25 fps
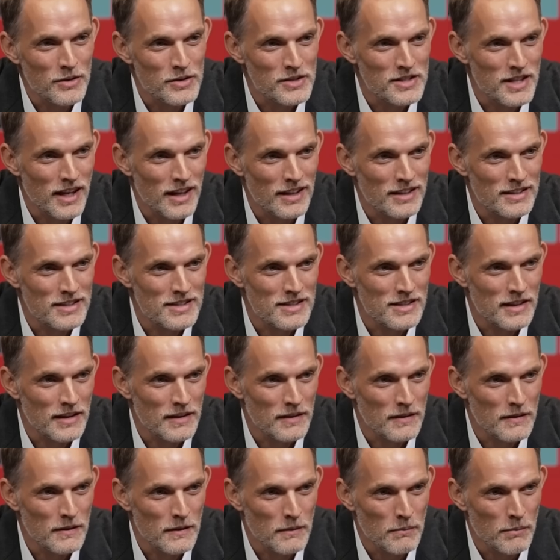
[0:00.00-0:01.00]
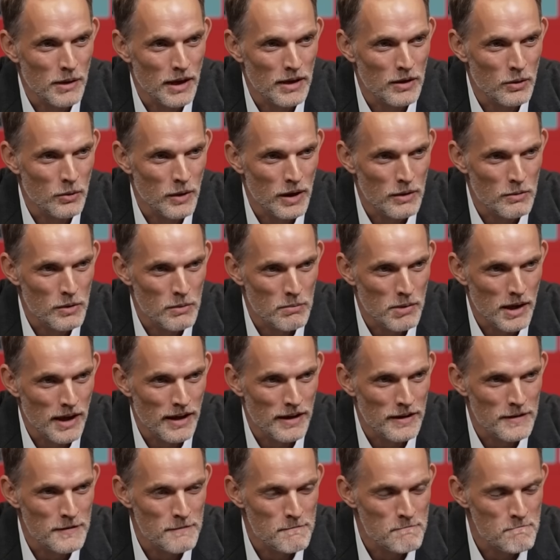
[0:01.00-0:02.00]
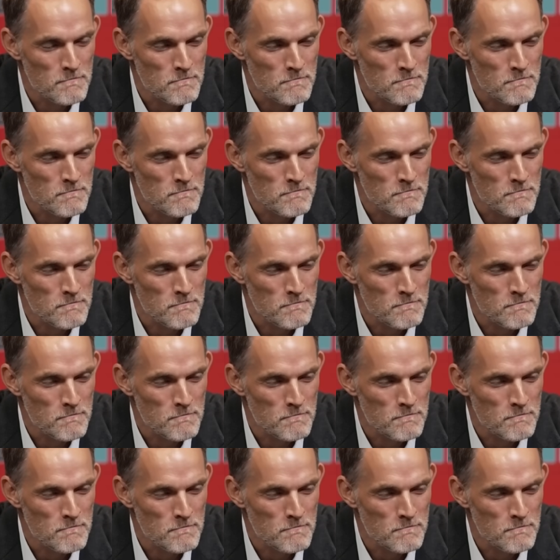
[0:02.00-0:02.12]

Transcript: results and by the way we play